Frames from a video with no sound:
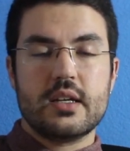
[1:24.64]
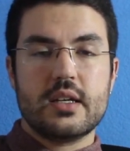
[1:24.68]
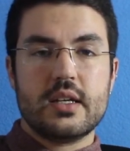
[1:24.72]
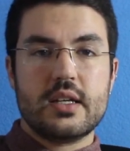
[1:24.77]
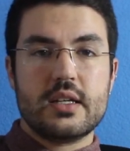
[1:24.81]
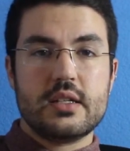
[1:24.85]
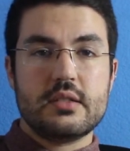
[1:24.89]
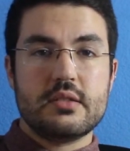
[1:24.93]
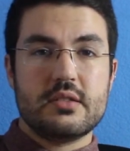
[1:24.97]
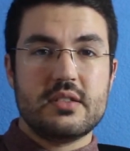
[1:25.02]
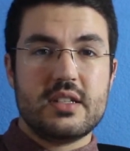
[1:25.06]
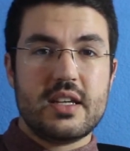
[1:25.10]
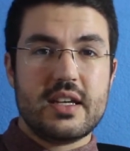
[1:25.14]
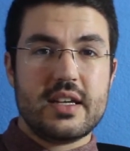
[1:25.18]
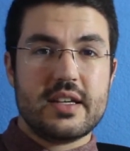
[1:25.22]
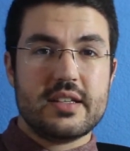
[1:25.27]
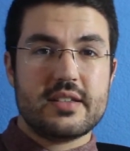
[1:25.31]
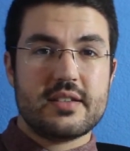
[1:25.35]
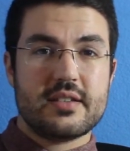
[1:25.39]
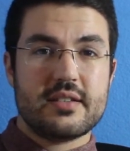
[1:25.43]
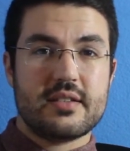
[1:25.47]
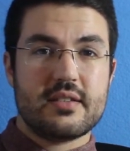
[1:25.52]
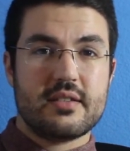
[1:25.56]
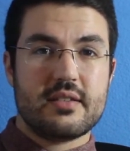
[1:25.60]

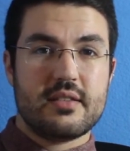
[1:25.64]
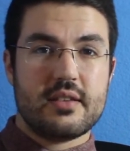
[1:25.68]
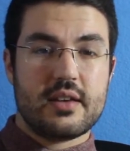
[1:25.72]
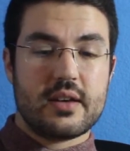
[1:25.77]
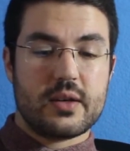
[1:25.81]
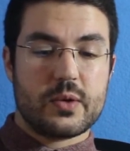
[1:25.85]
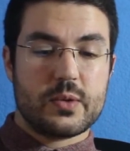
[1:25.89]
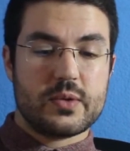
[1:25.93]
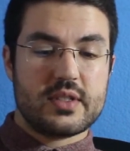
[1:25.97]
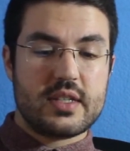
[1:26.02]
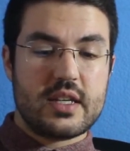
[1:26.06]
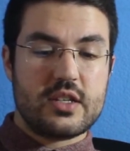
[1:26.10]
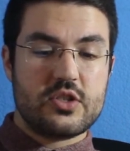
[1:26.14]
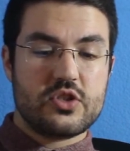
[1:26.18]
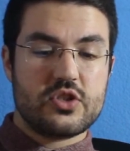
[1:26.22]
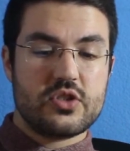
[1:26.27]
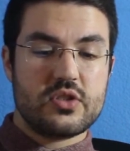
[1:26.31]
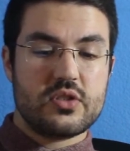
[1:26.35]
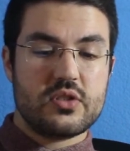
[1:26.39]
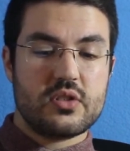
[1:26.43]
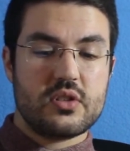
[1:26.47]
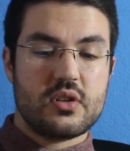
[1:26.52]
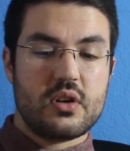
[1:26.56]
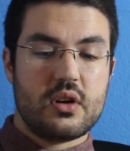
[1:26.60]
Indeed, the
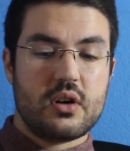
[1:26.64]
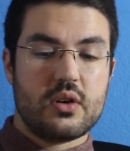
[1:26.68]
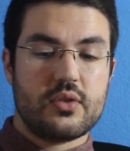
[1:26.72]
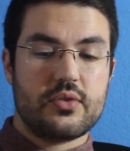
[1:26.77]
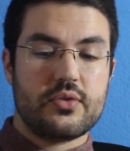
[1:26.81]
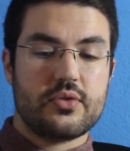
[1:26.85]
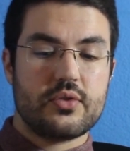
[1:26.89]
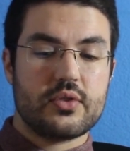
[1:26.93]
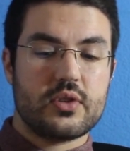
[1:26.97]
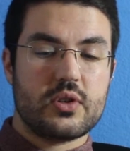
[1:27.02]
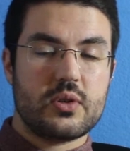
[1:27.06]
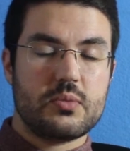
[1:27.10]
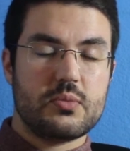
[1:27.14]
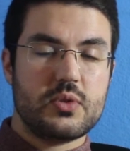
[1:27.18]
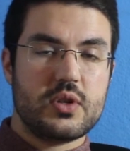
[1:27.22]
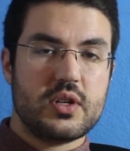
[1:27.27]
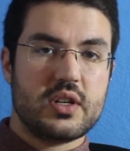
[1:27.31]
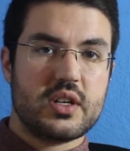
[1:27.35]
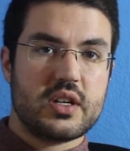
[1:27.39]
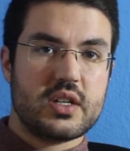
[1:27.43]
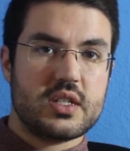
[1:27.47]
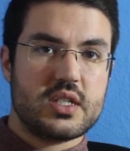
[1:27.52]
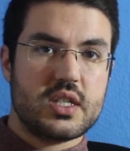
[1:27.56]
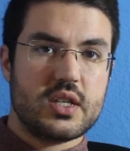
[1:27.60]
acquisition of
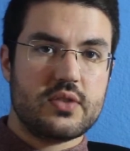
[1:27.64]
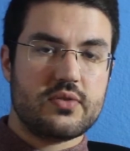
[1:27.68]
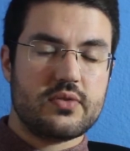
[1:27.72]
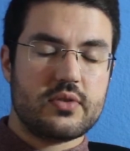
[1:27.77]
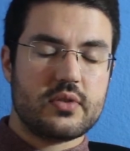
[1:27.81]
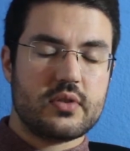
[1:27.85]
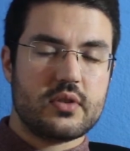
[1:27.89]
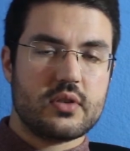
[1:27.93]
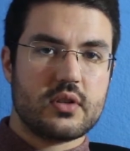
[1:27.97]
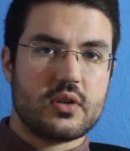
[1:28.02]
communicative